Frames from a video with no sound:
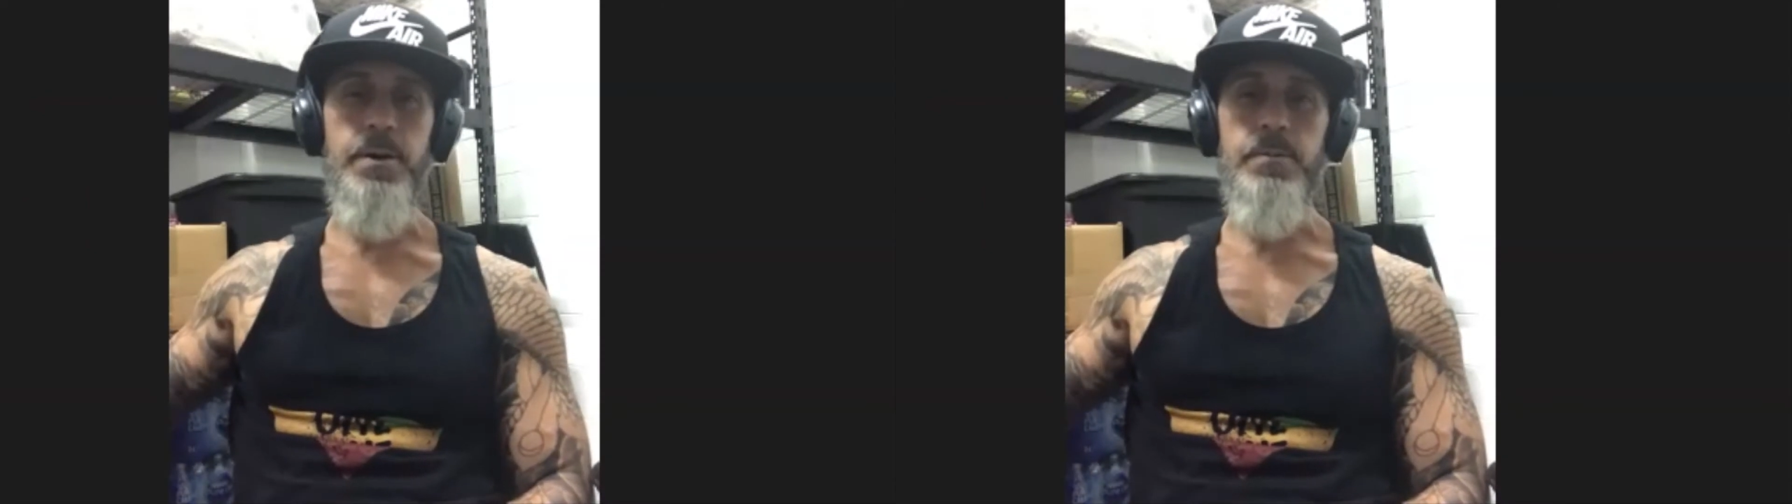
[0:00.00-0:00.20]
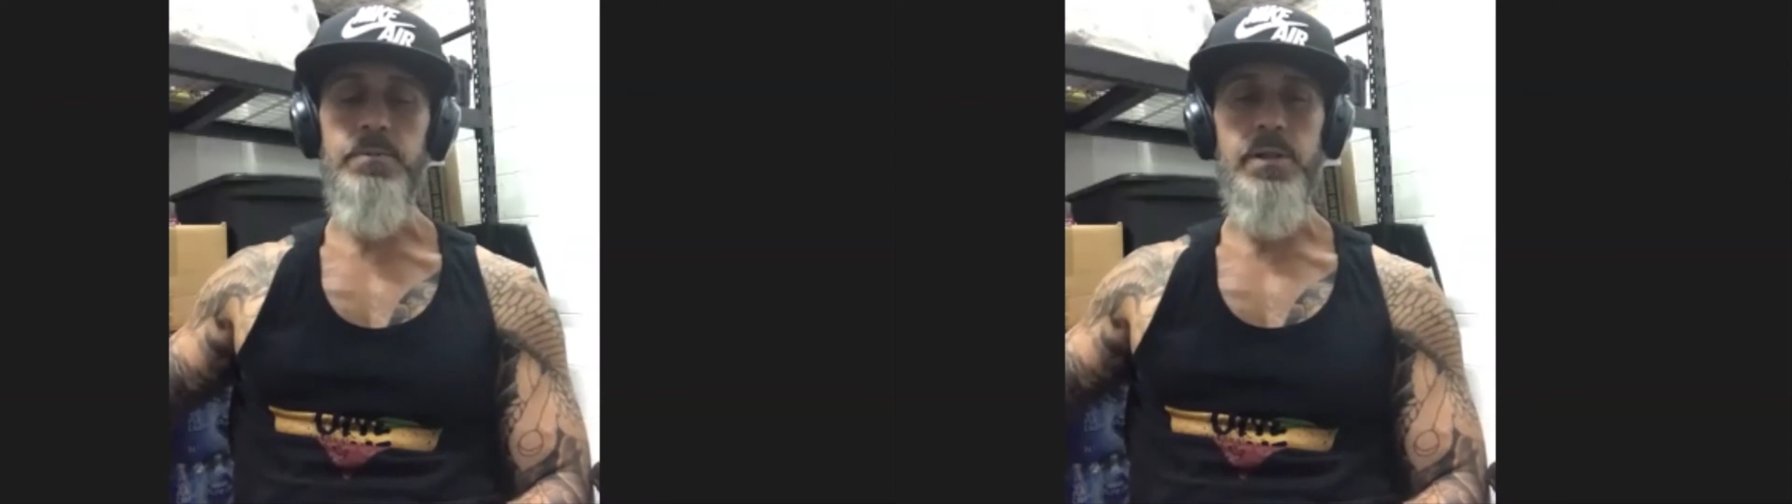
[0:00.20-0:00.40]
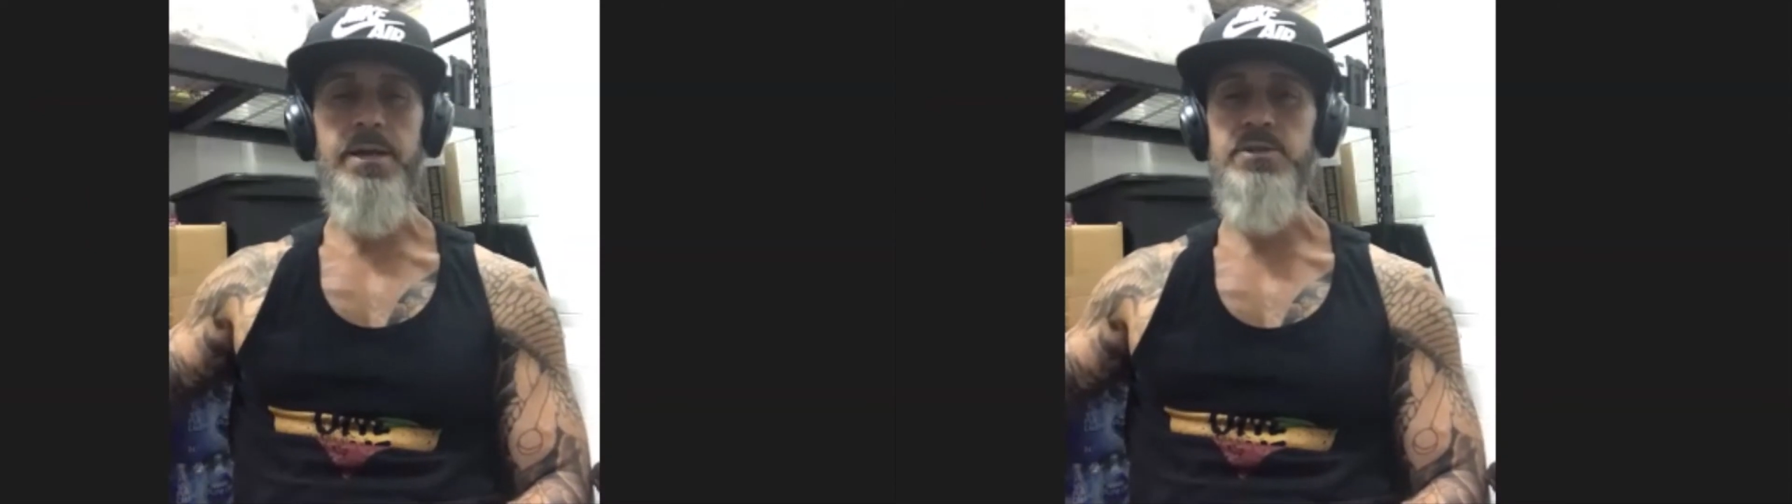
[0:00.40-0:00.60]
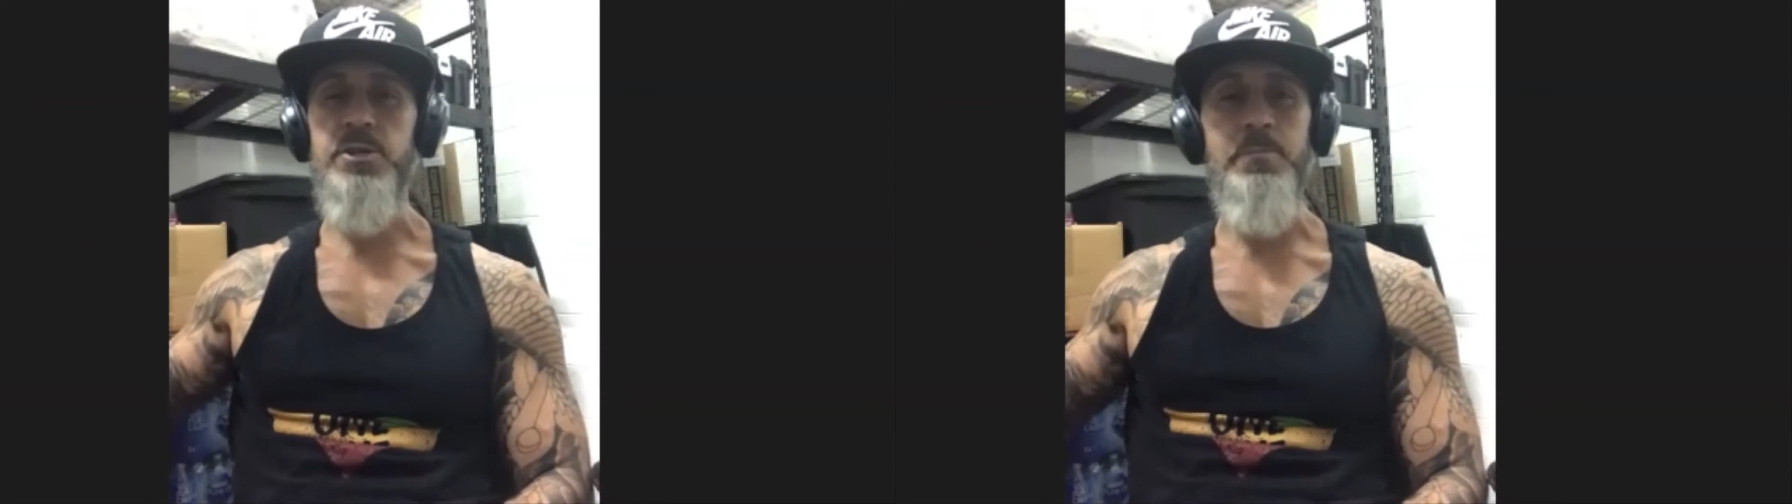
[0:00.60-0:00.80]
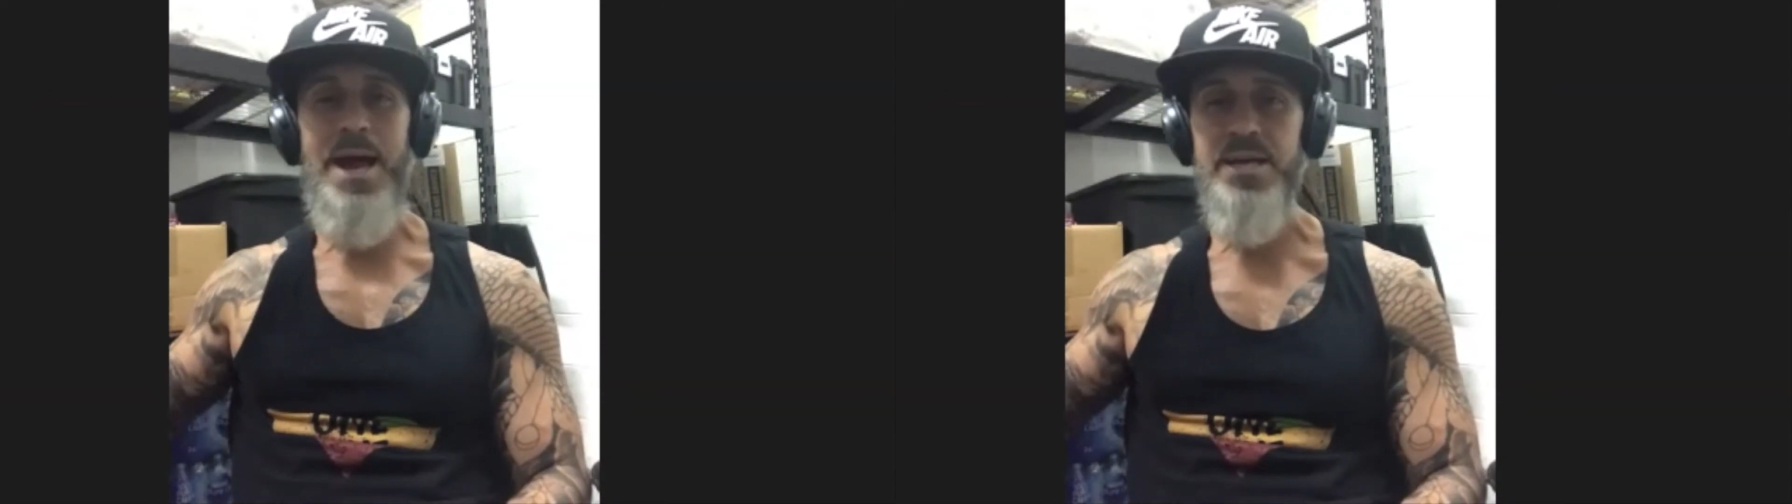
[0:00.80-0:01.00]
like
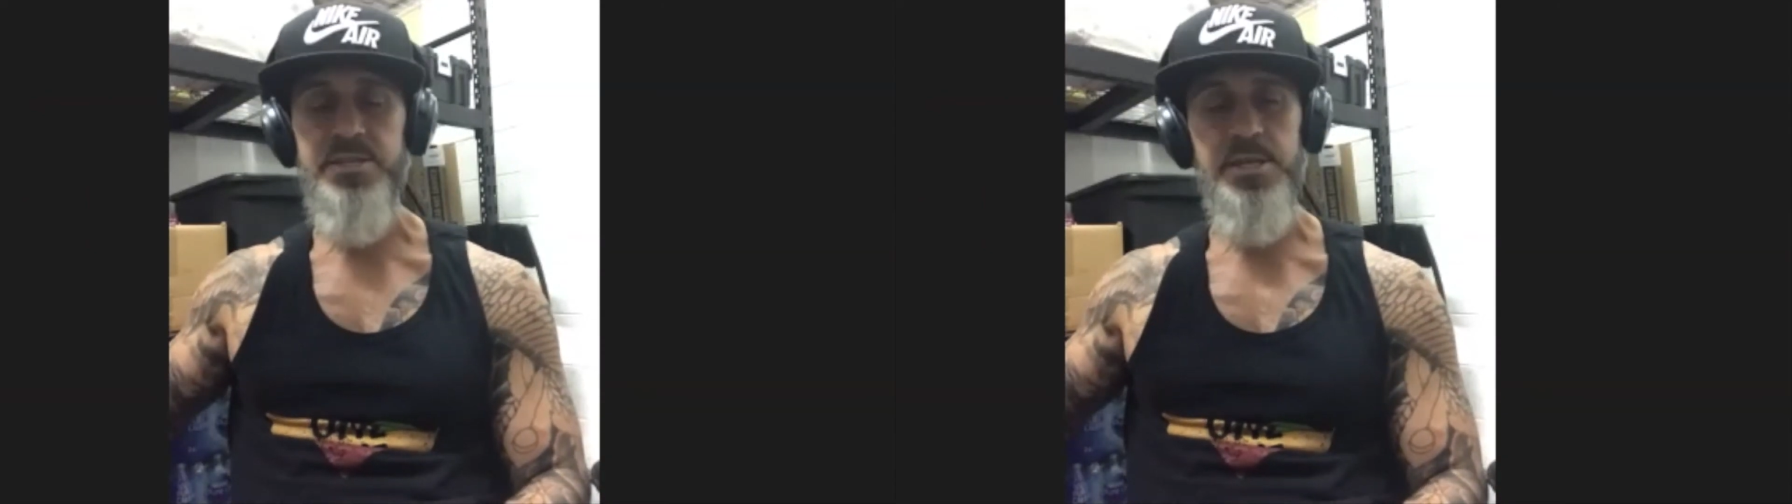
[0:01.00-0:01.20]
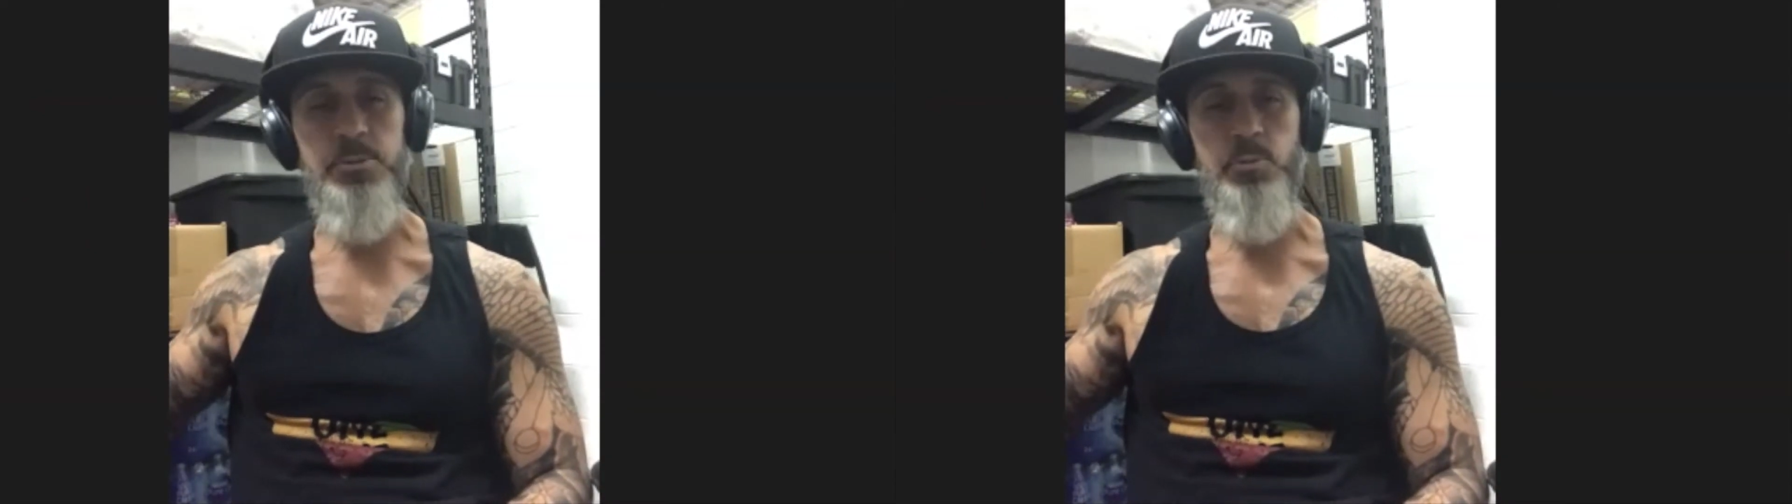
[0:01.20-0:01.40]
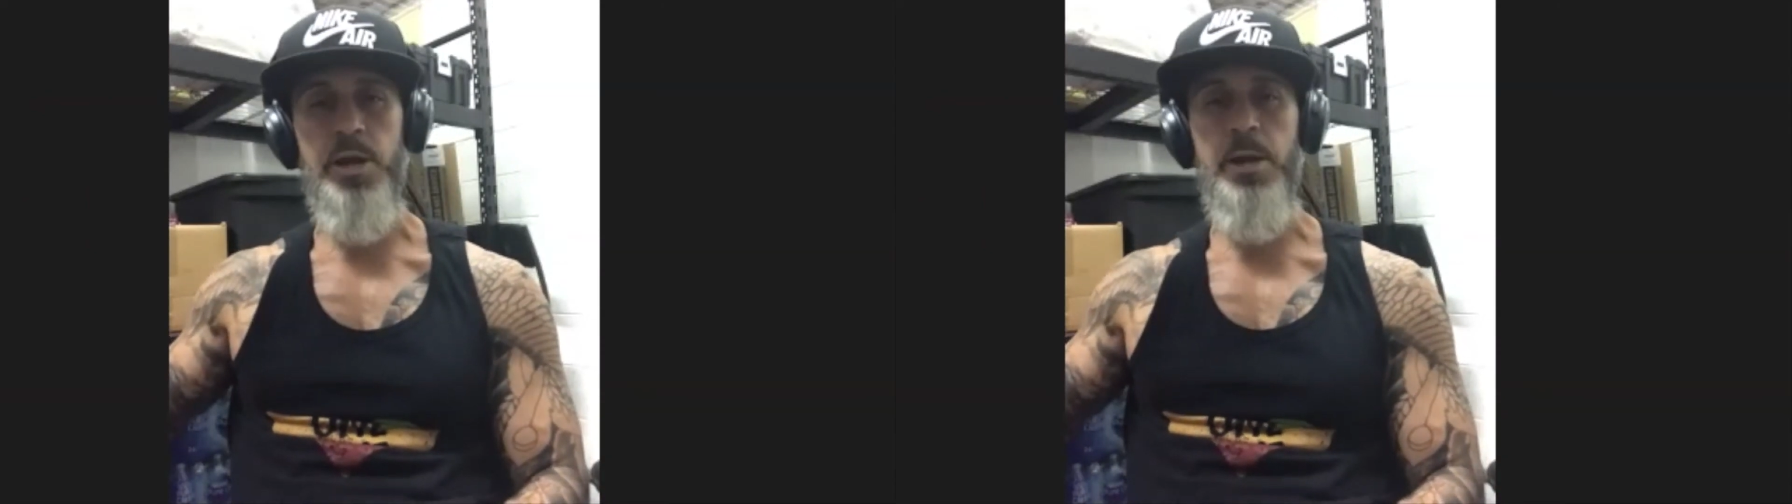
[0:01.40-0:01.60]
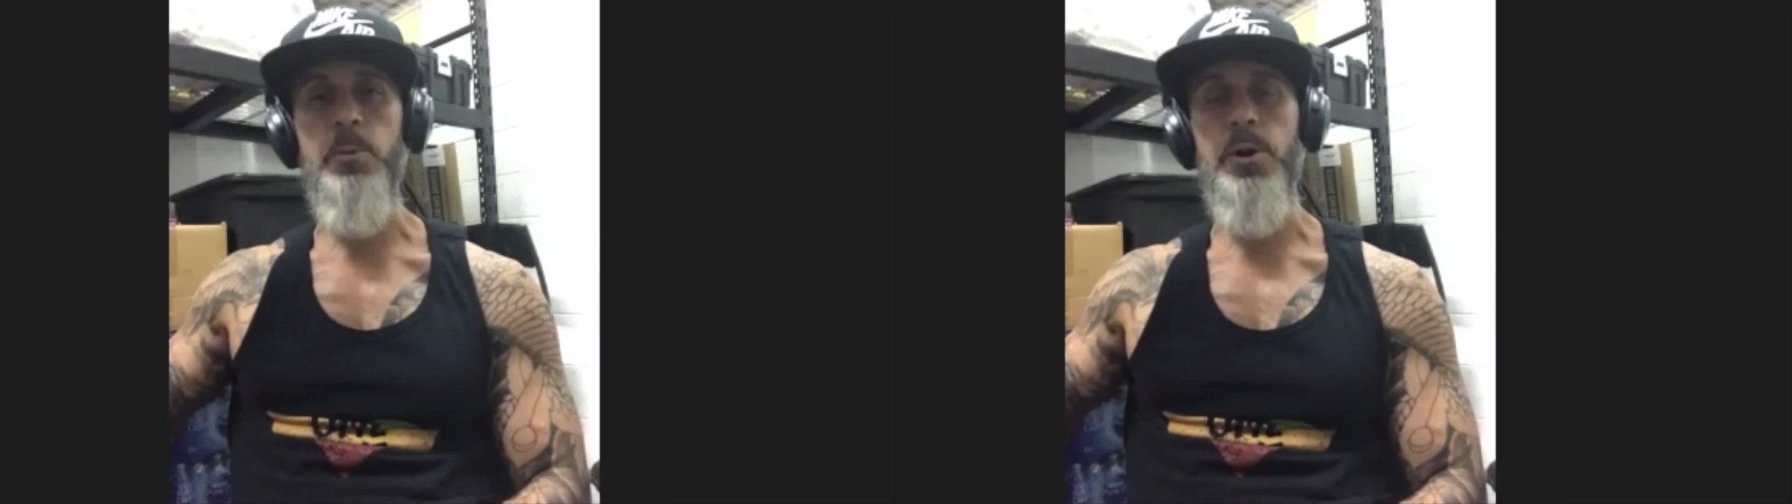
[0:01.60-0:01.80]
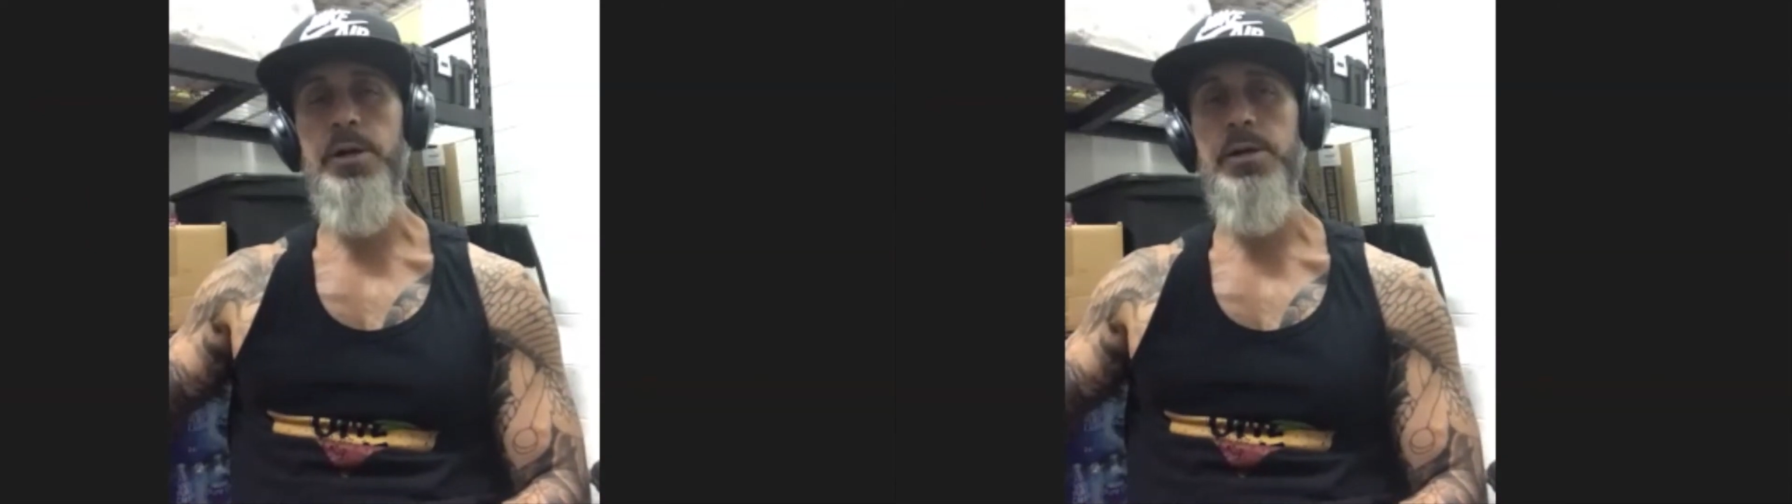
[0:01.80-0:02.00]
gymnastics ring
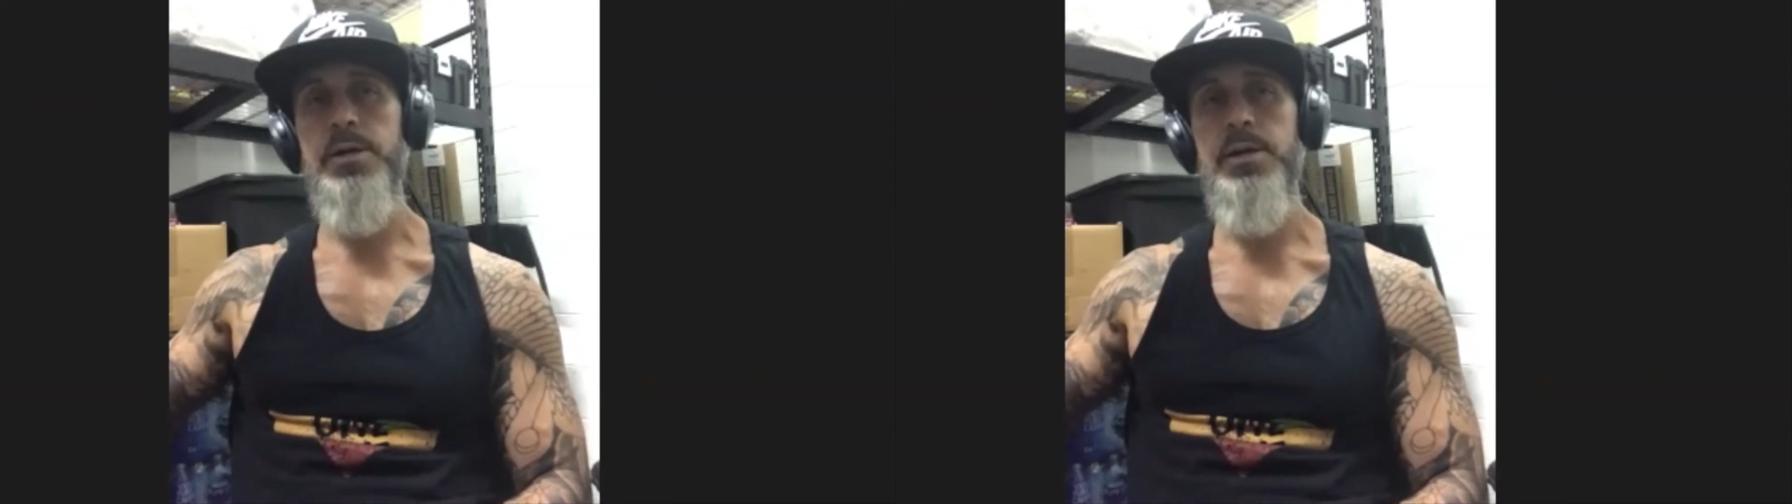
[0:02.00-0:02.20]
work,